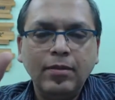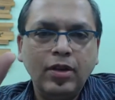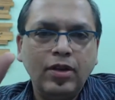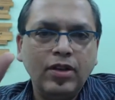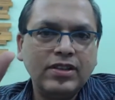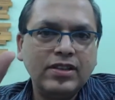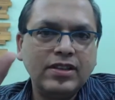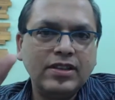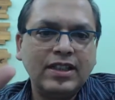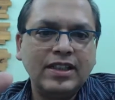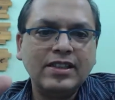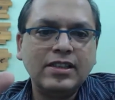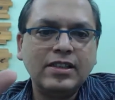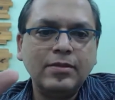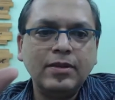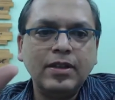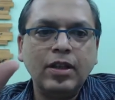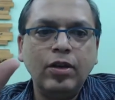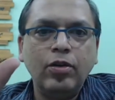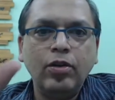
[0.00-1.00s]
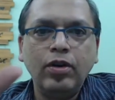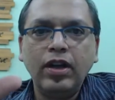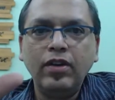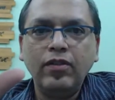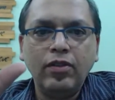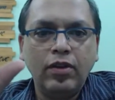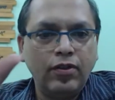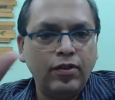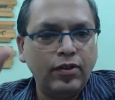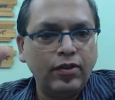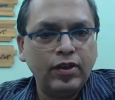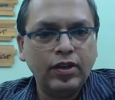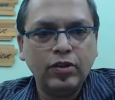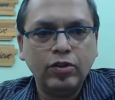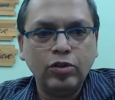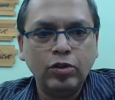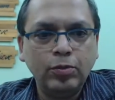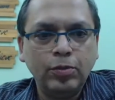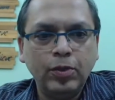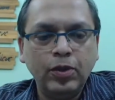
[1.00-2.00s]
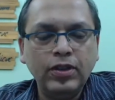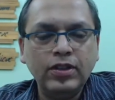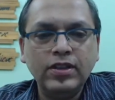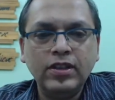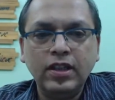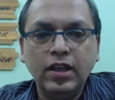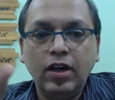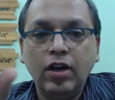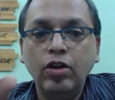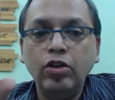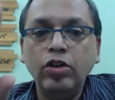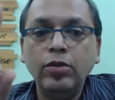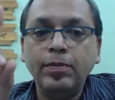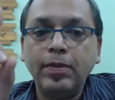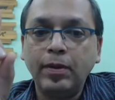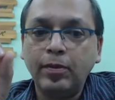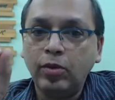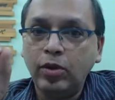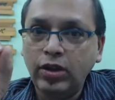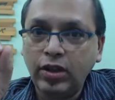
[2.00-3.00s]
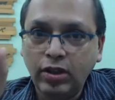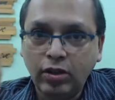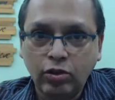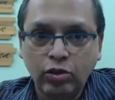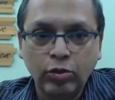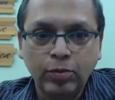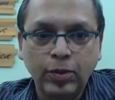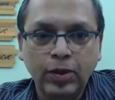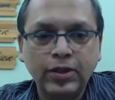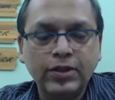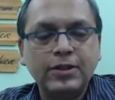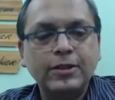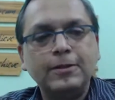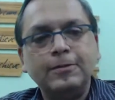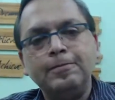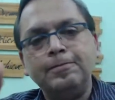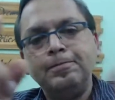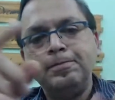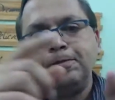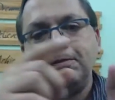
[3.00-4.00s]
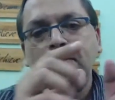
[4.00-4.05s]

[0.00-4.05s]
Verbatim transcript: because customers are looking forward for the coupons. Now, how to promote your coupons?